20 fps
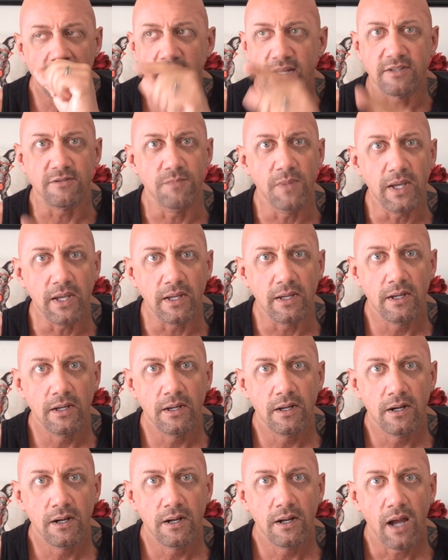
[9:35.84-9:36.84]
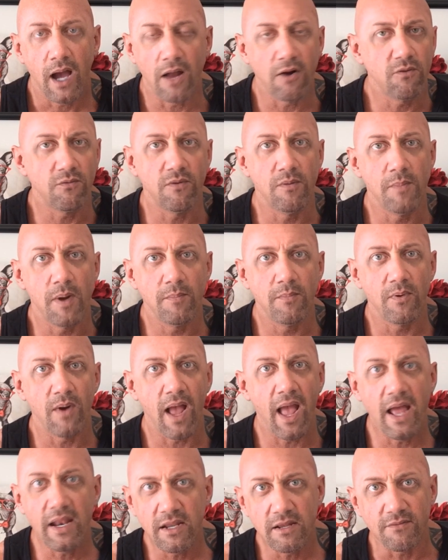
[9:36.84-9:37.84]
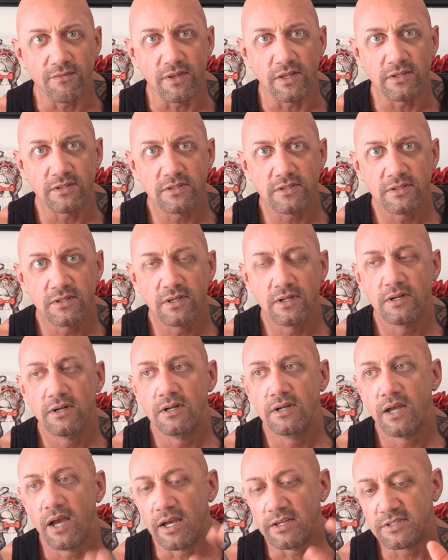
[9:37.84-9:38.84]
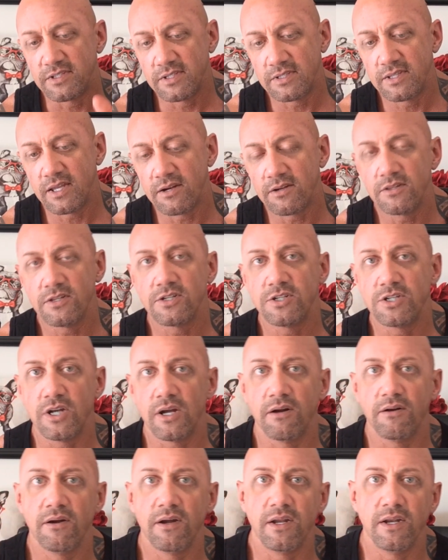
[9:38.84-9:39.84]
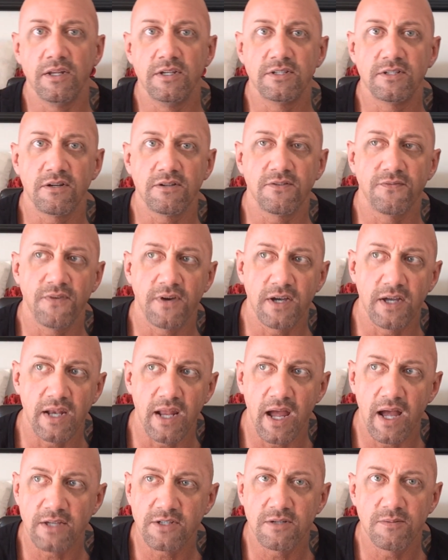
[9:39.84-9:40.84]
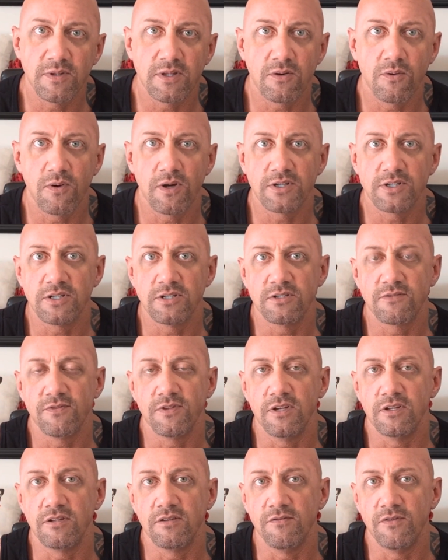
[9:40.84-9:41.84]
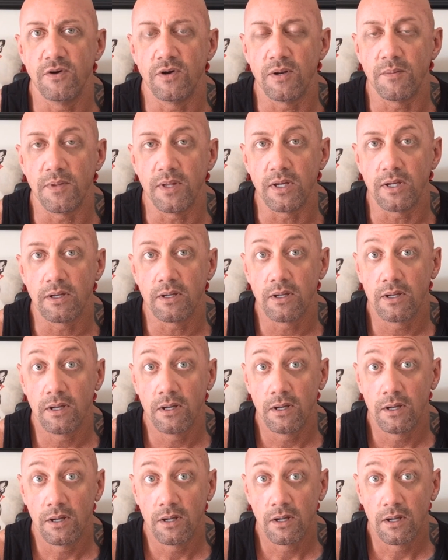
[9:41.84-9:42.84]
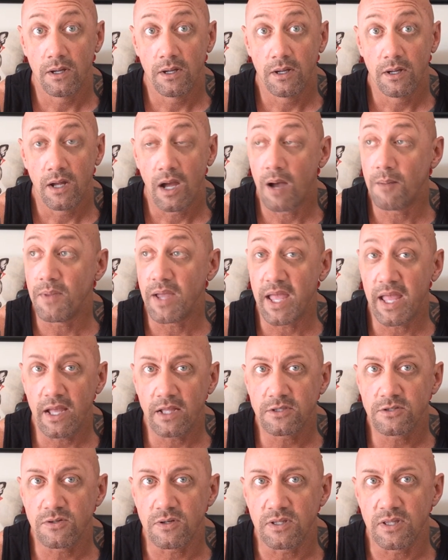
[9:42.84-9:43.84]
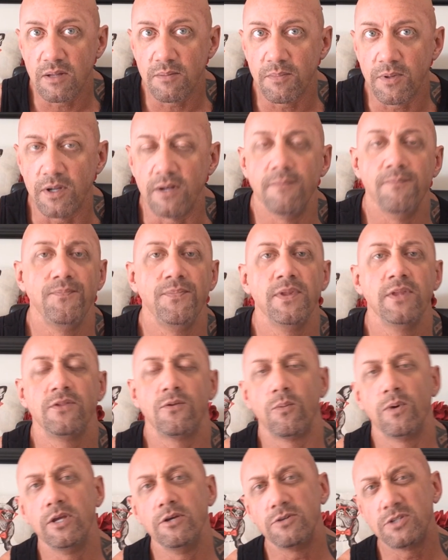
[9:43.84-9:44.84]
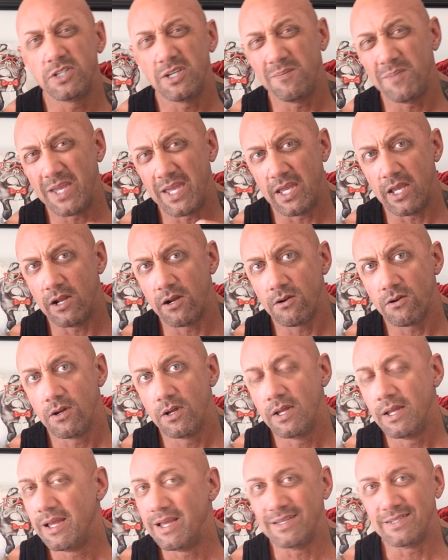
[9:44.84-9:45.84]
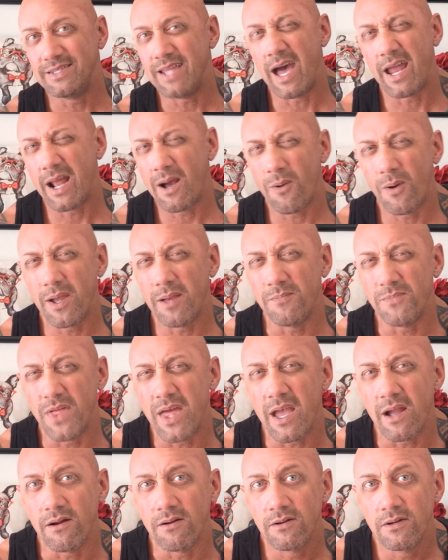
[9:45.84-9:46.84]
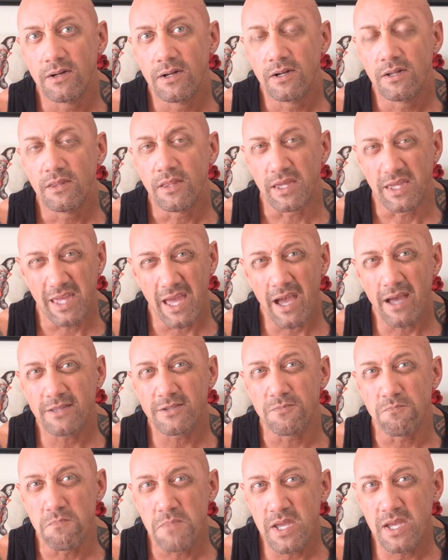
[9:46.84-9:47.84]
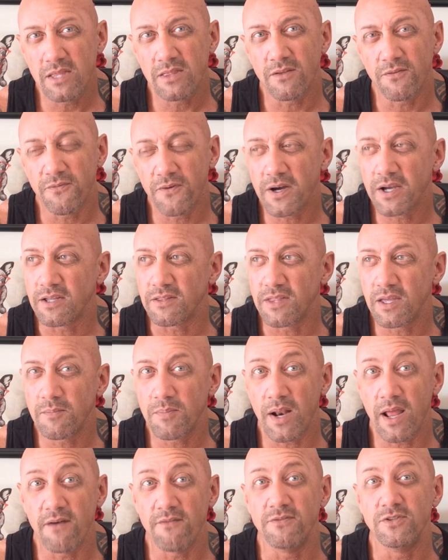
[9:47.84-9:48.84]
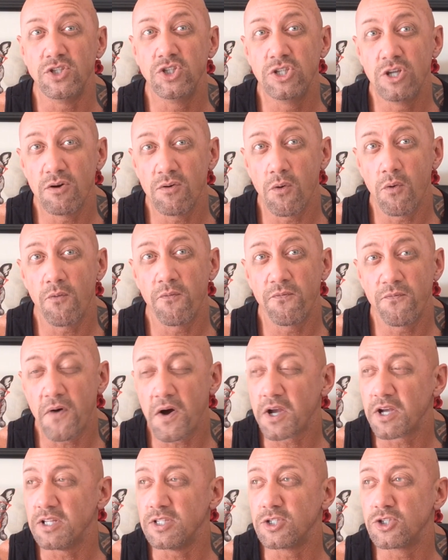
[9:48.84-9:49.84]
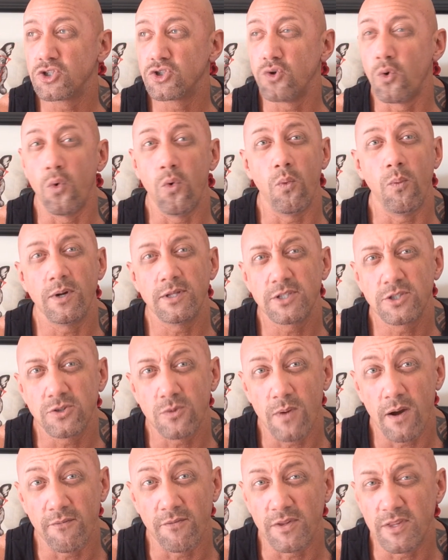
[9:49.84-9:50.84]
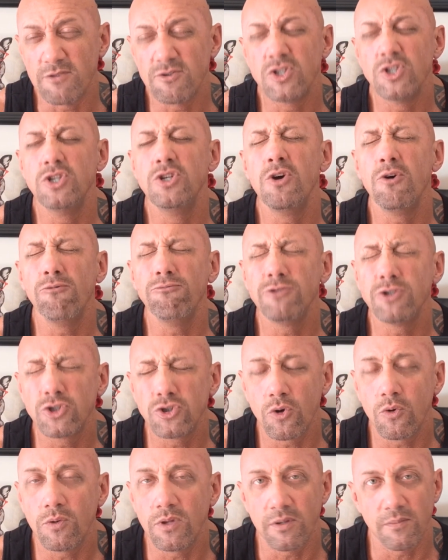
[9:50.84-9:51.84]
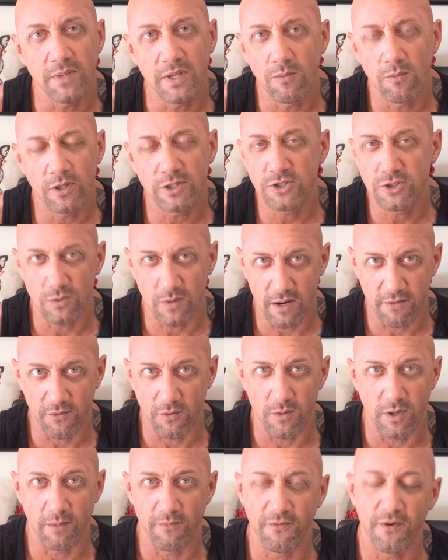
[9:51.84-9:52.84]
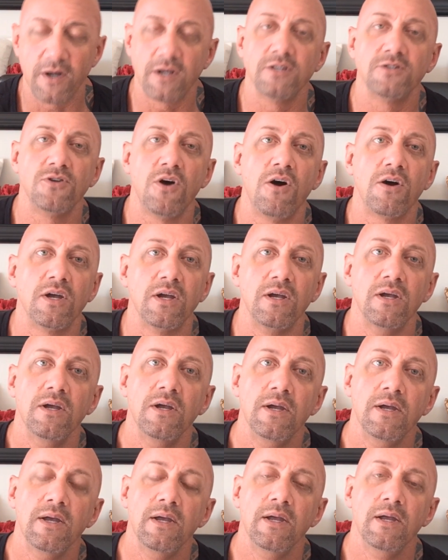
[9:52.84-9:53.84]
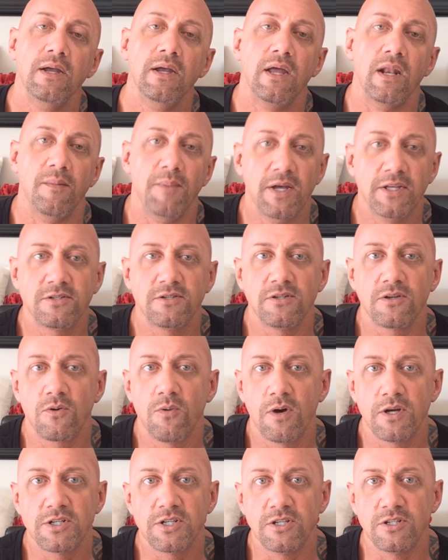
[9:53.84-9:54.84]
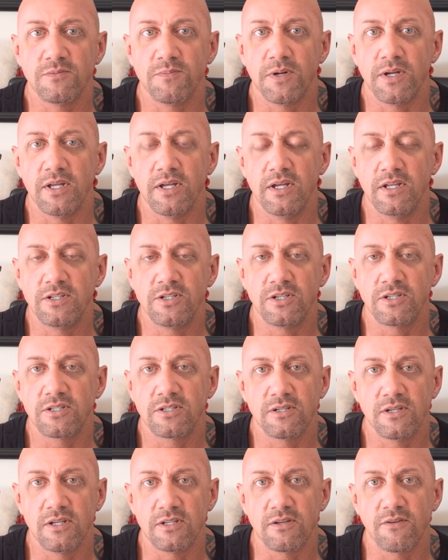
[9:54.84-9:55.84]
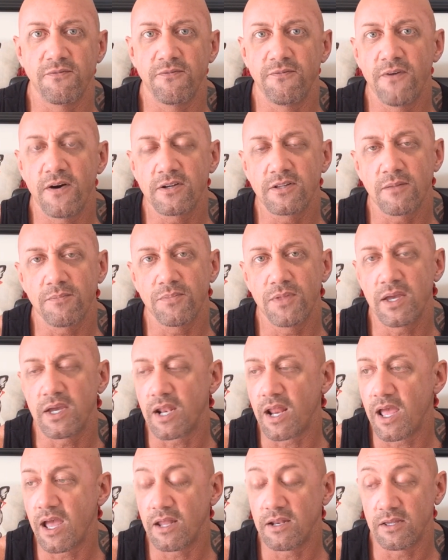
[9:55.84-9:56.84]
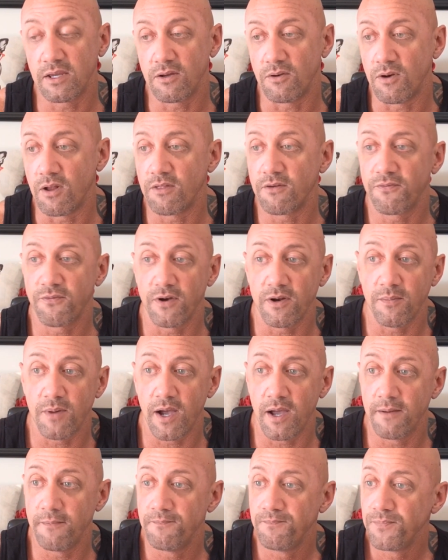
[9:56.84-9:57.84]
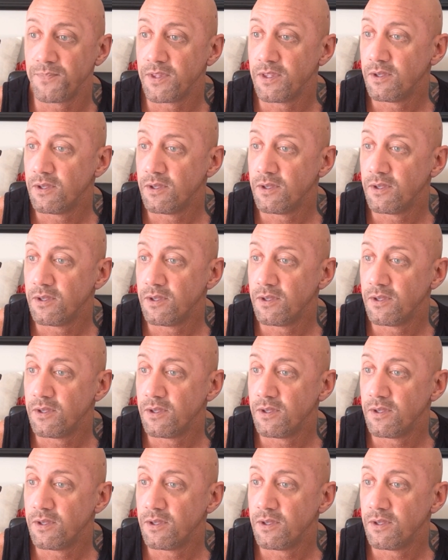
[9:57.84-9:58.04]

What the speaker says: that's me. I don't remember any of this. I sit down in the chair and he starts fucking asking me the questions for the interview. And I'm like, I'm answering them, but the way you see me here is not how I am there. Like, yeah, it's me and the fucking thing, but I have zero fucking soul whatsoever. There's no soul in me whatsoever when I'm fucking talking. And I'm answering the questions, but it's just, it's a fucked up thing. And I had to get another friend of mine,